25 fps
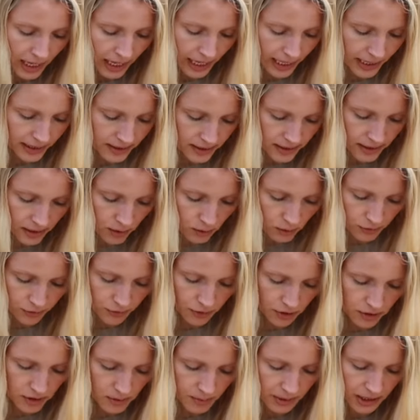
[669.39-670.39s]
And so
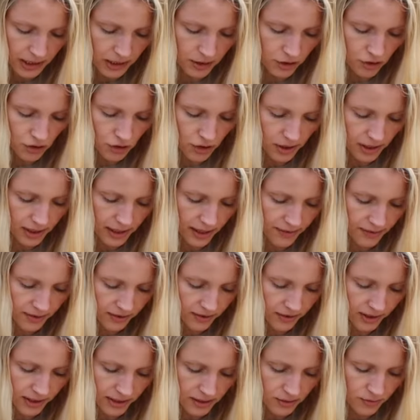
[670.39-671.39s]
first making sure that
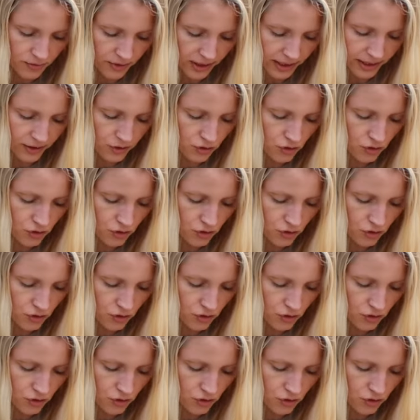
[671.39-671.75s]
everything is really